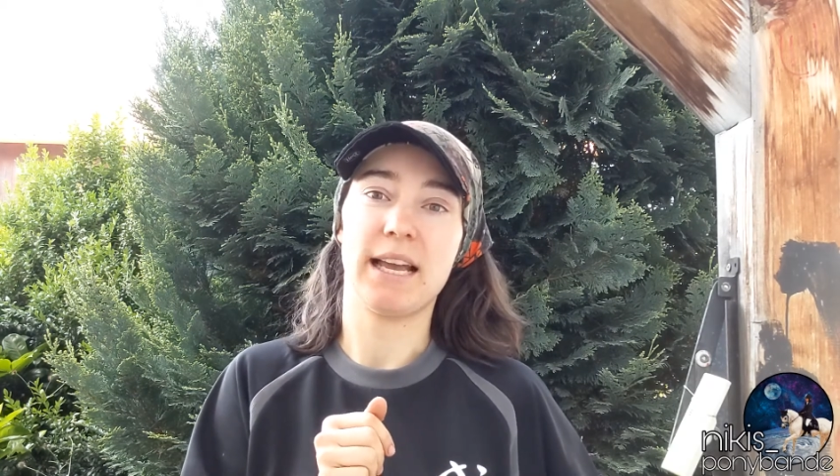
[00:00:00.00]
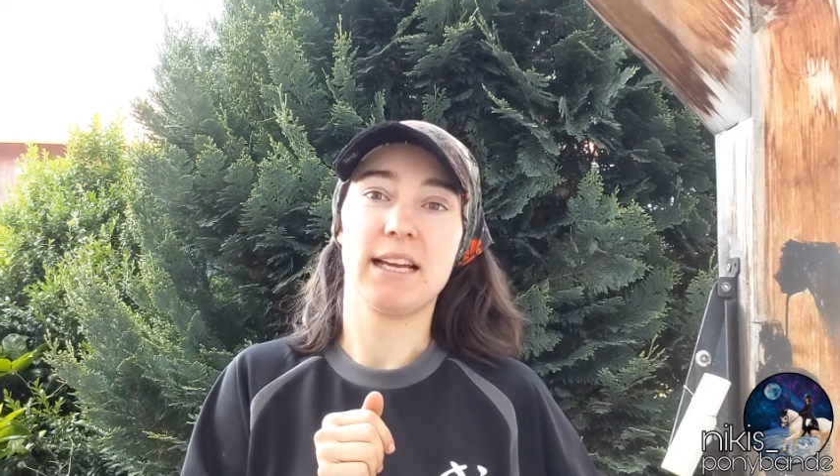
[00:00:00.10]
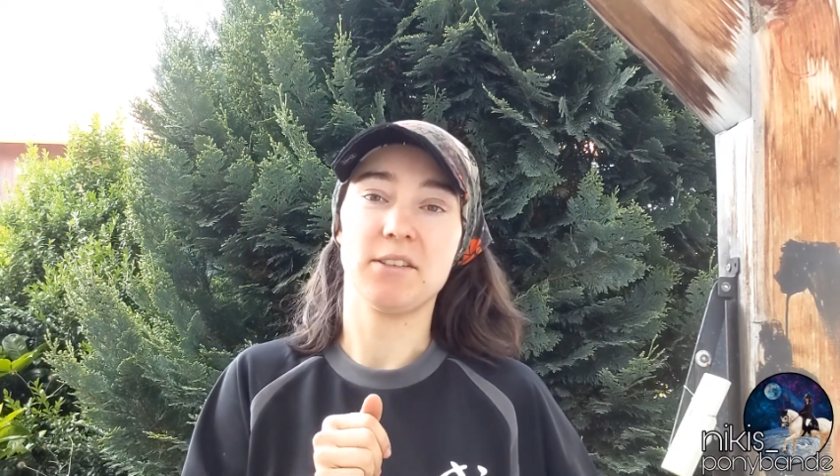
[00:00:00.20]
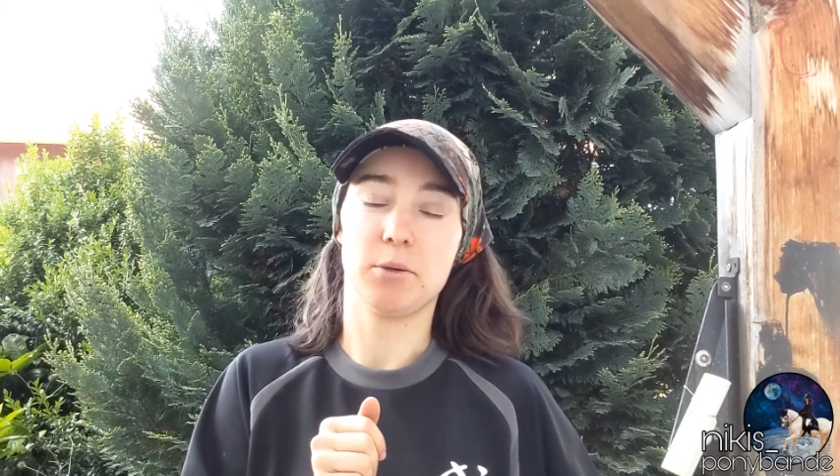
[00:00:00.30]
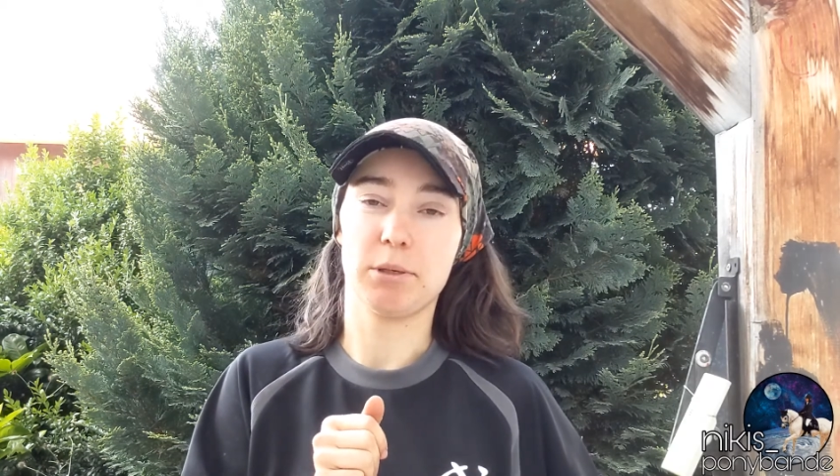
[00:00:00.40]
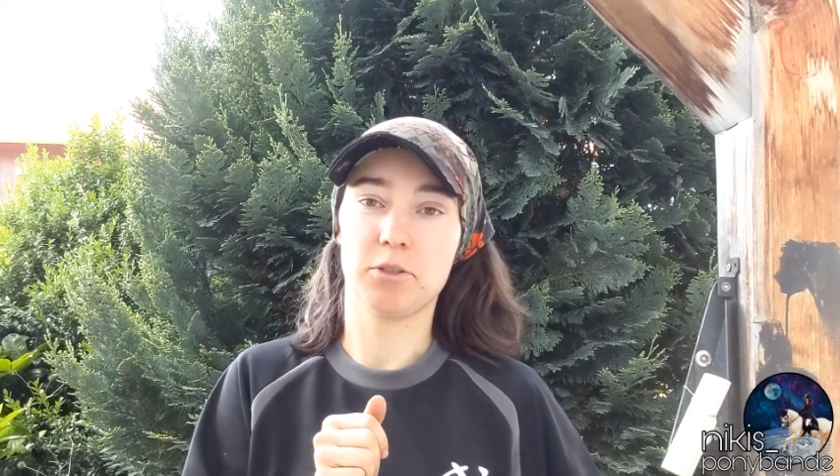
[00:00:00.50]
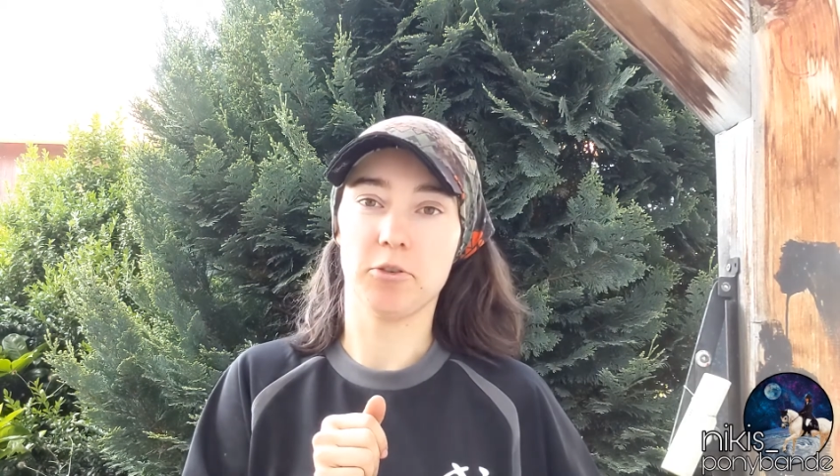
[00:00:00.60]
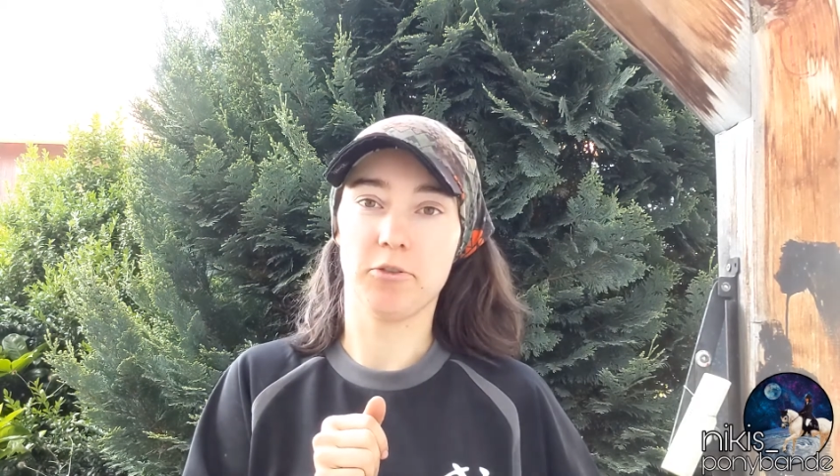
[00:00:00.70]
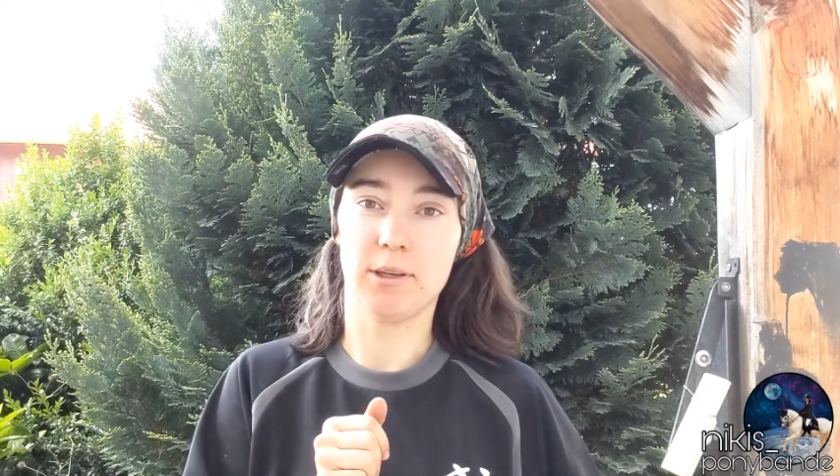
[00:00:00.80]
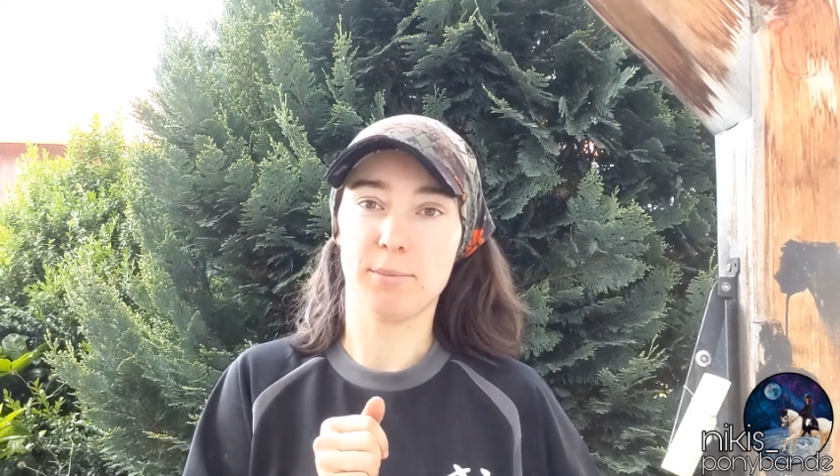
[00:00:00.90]
had no one
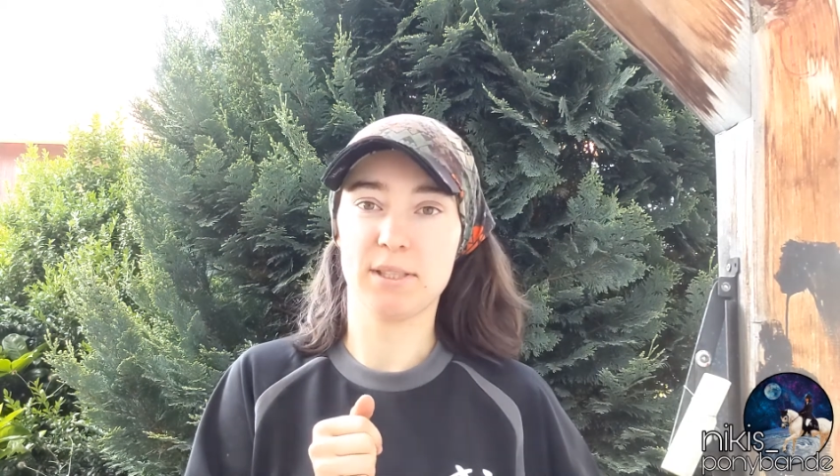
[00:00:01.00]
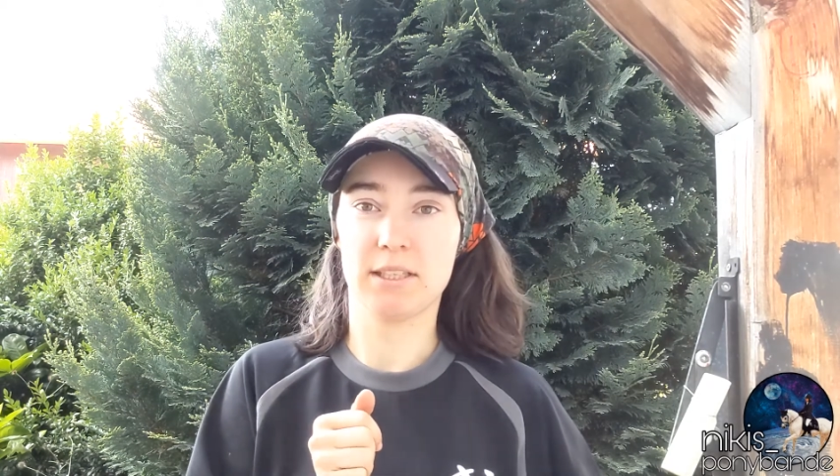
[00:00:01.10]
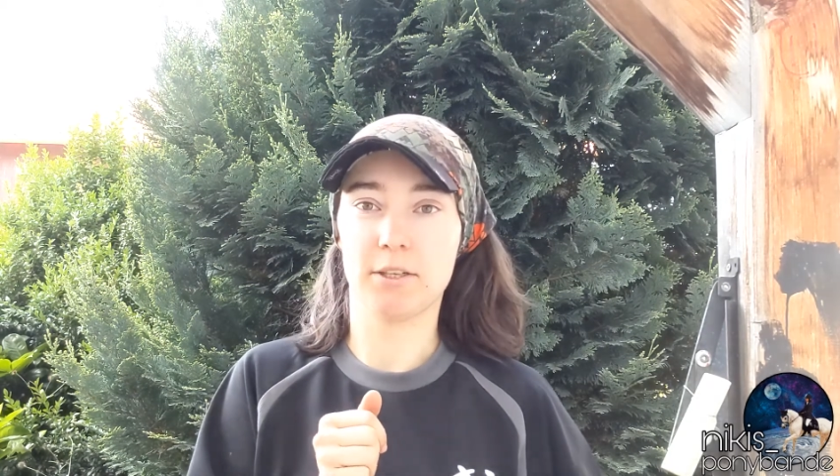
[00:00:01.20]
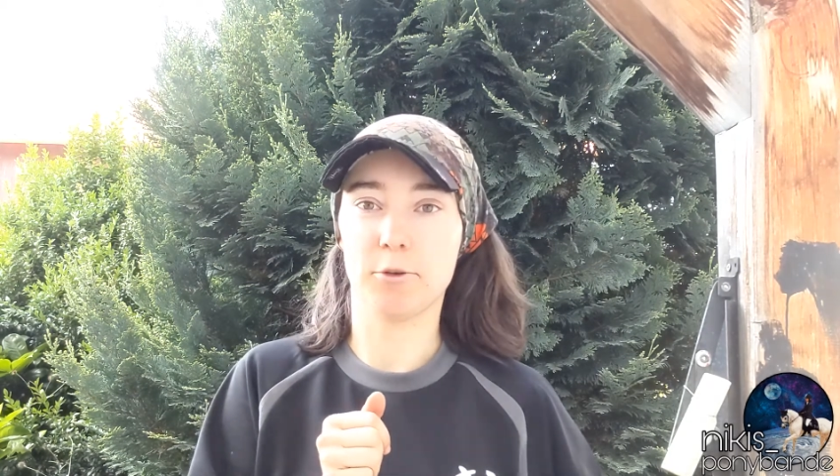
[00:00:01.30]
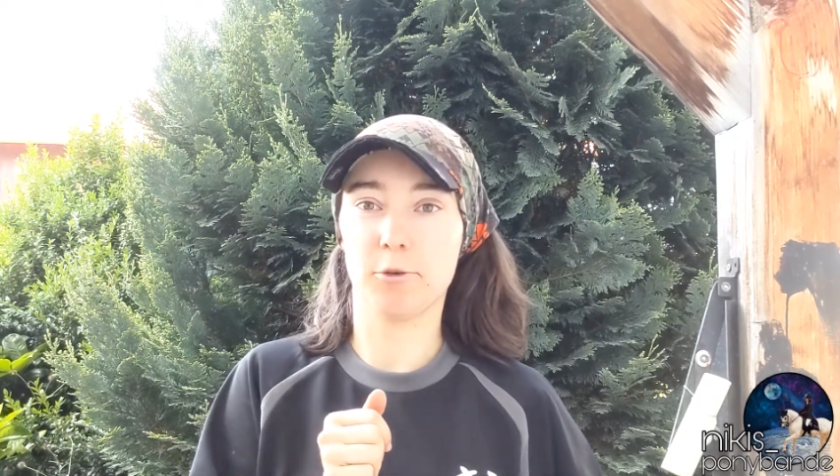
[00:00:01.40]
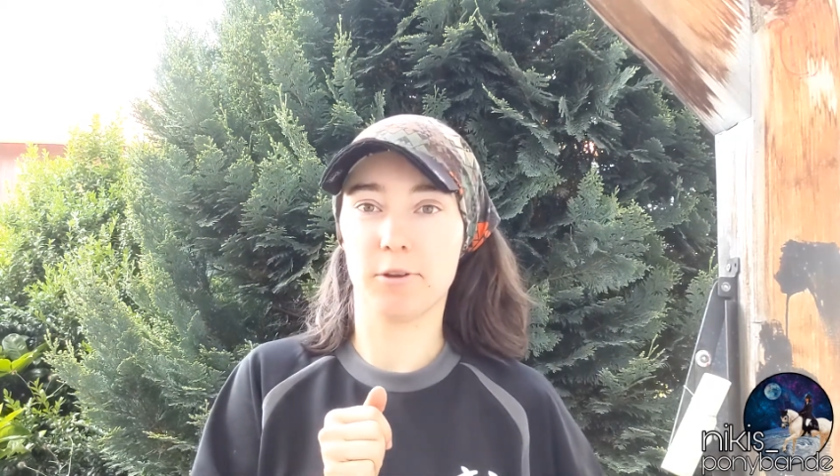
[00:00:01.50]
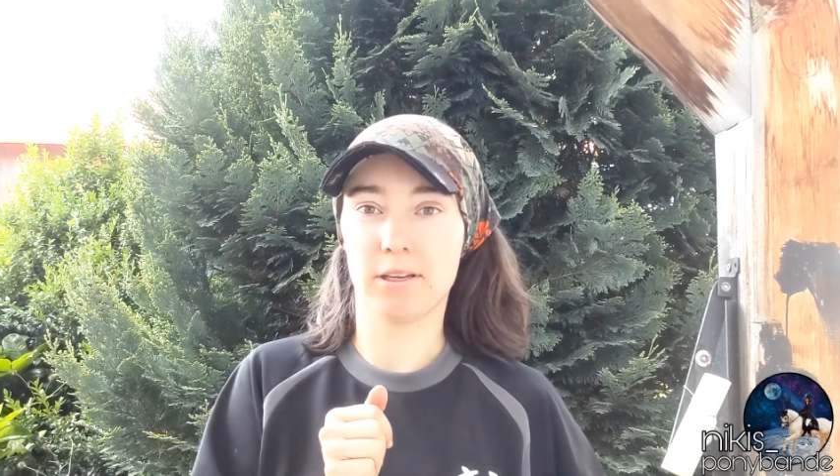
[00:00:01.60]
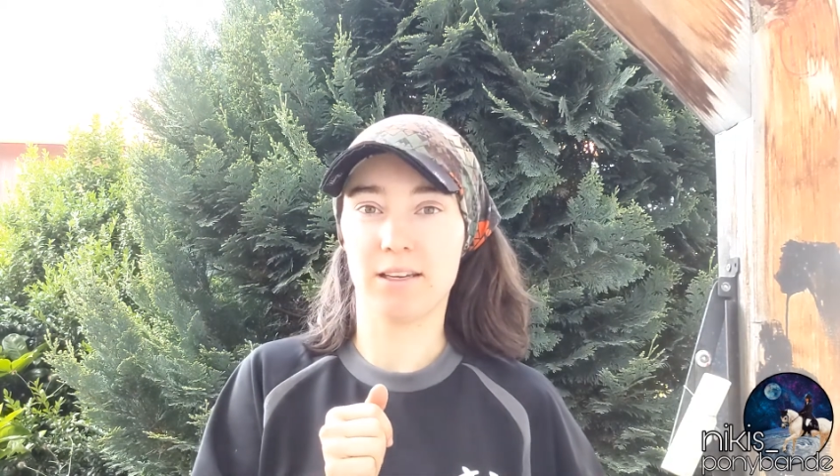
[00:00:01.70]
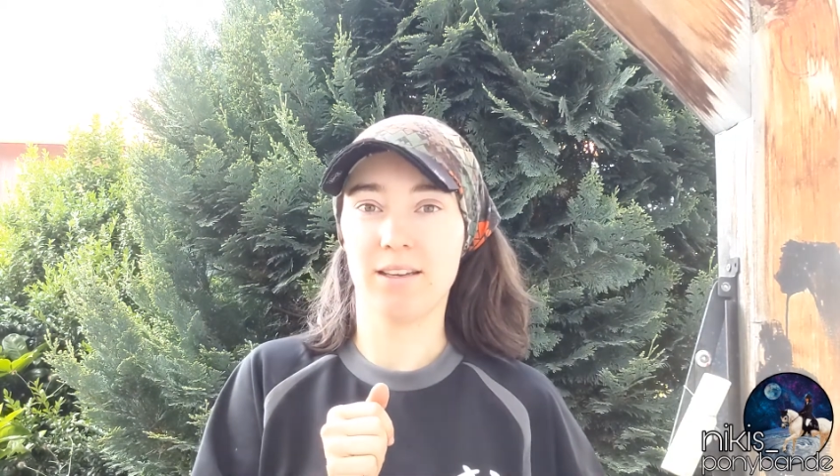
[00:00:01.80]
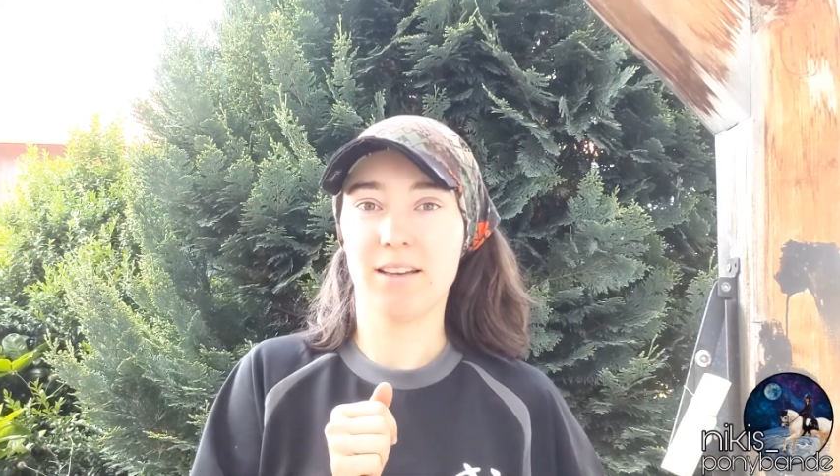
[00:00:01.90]
to film, so
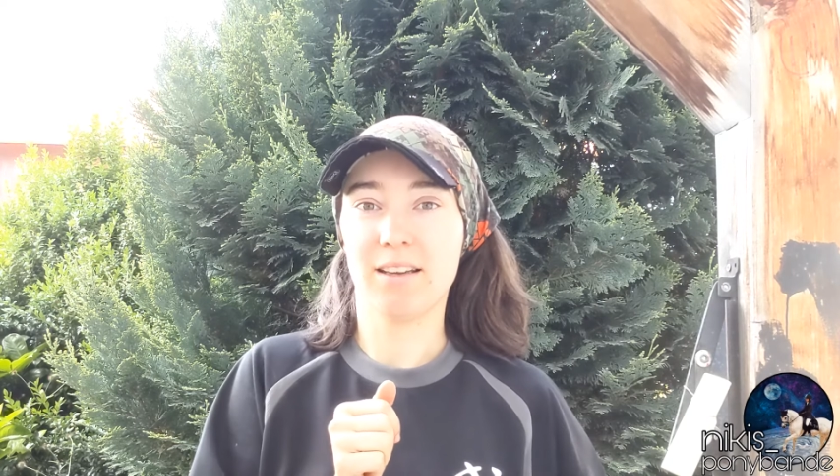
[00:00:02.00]
the